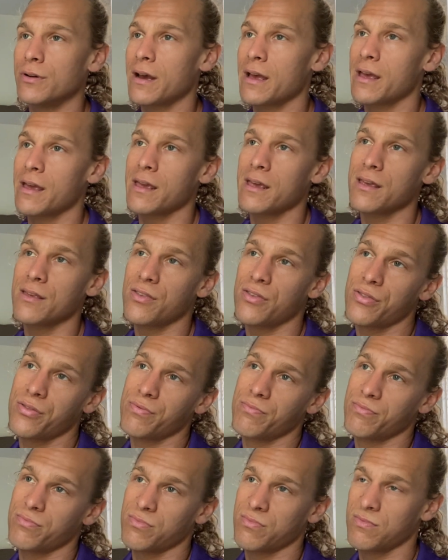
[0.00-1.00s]
a
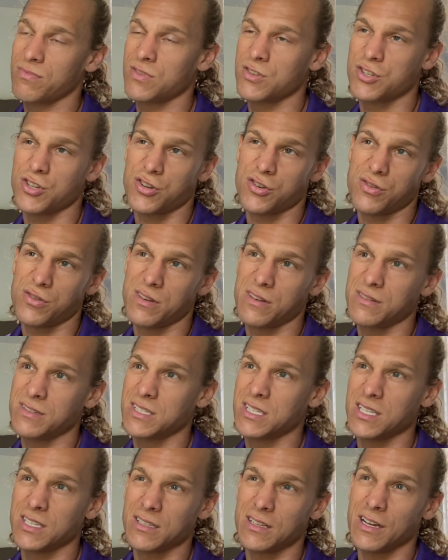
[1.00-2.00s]

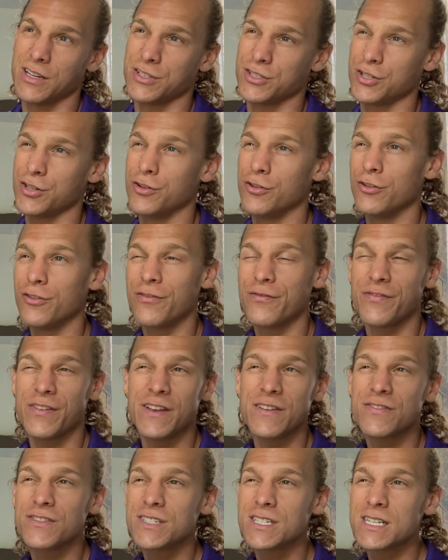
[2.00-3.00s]

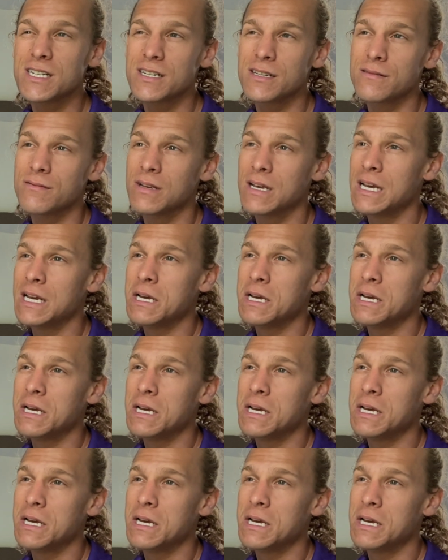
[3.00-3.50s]
250,